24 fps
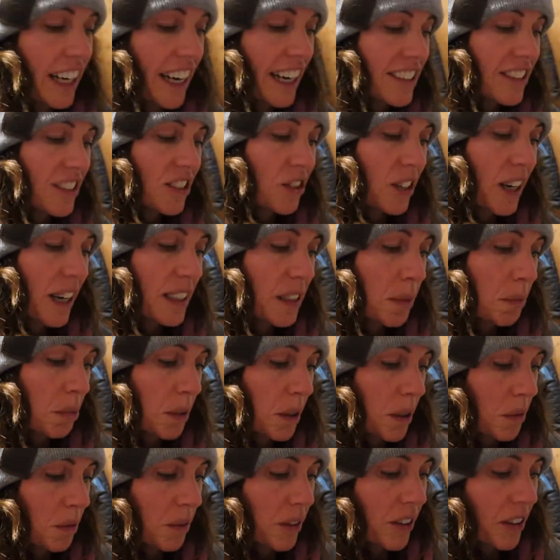has tried to
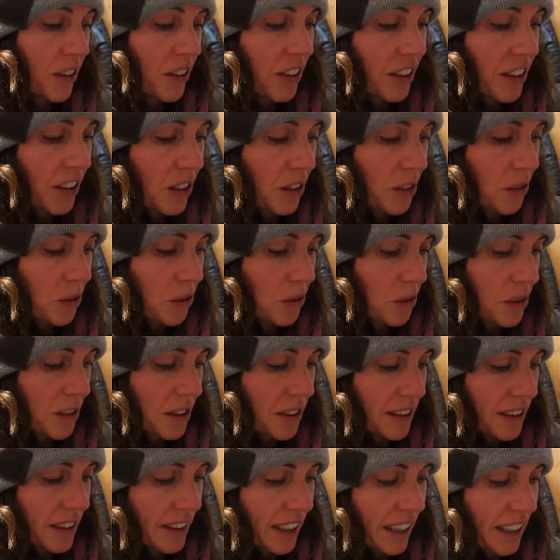put it with all the
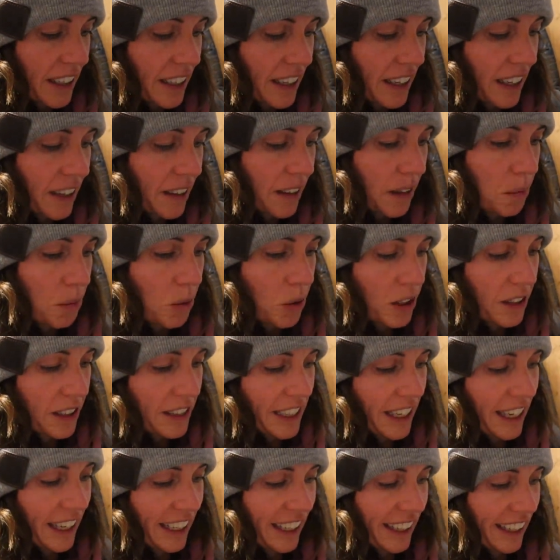ewes, and none of them would
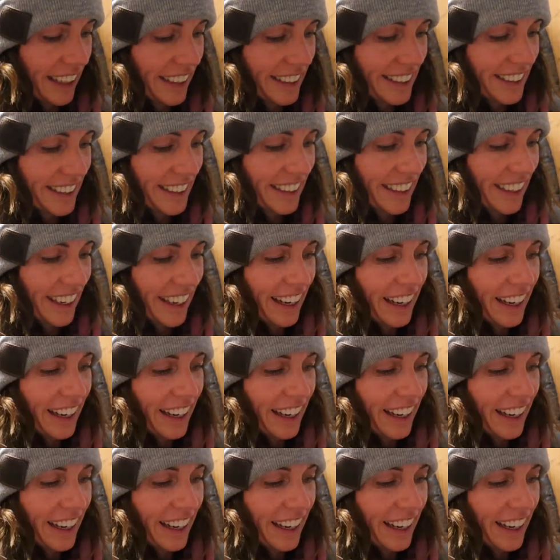take it.